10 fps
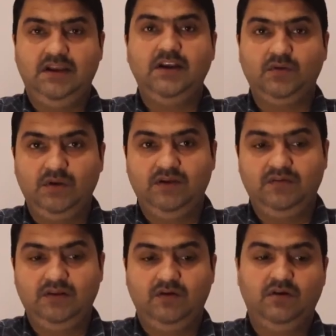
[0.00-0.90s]
A2
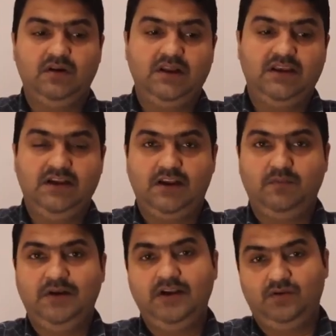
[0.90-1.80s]
level or like
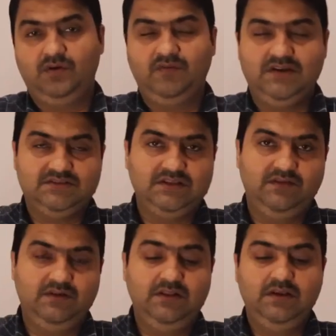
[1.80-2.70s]
intermediate to advanced
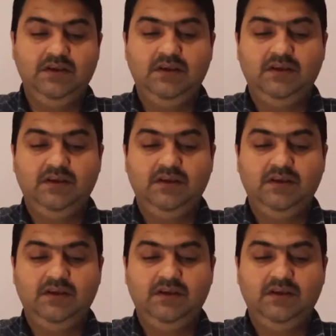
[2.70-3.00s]
level,